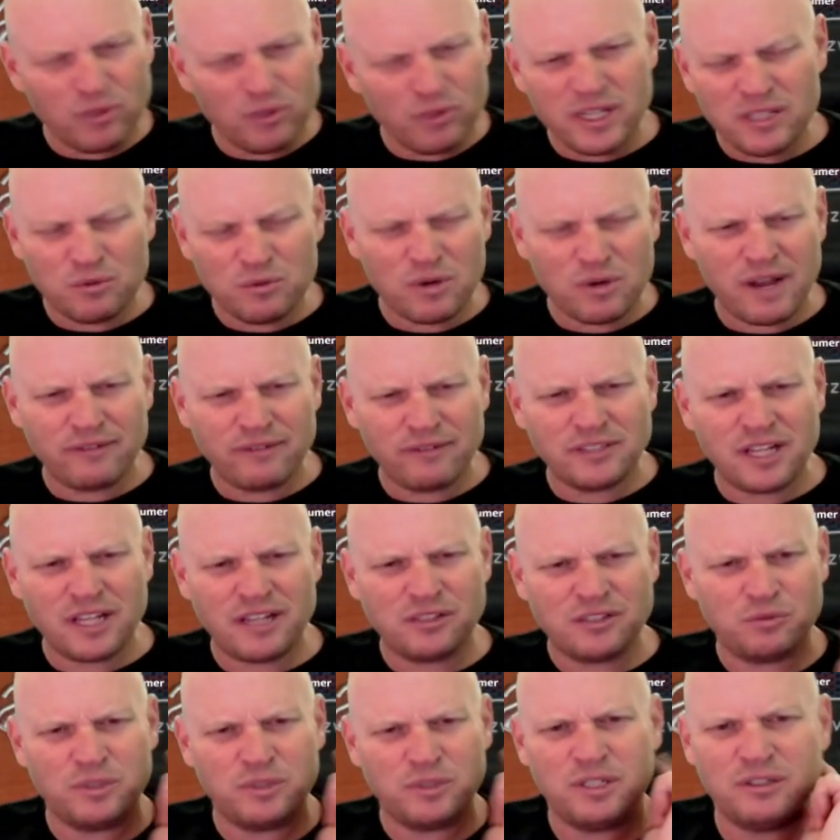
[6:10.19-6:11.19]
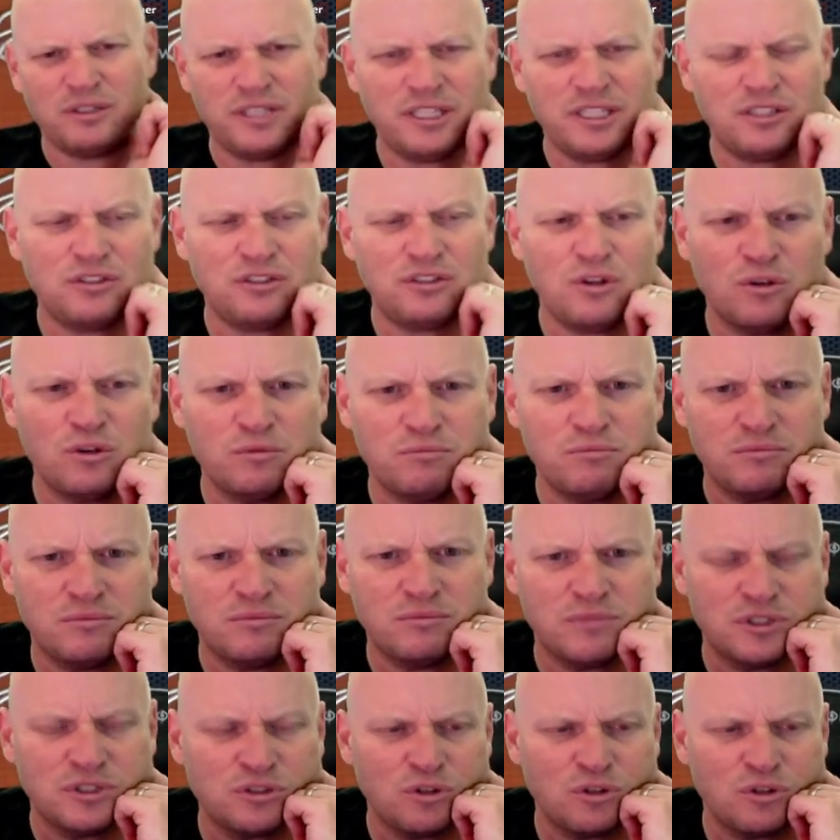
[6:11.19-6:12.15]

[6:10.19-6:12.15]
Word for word: The reason we're advertising Link Stone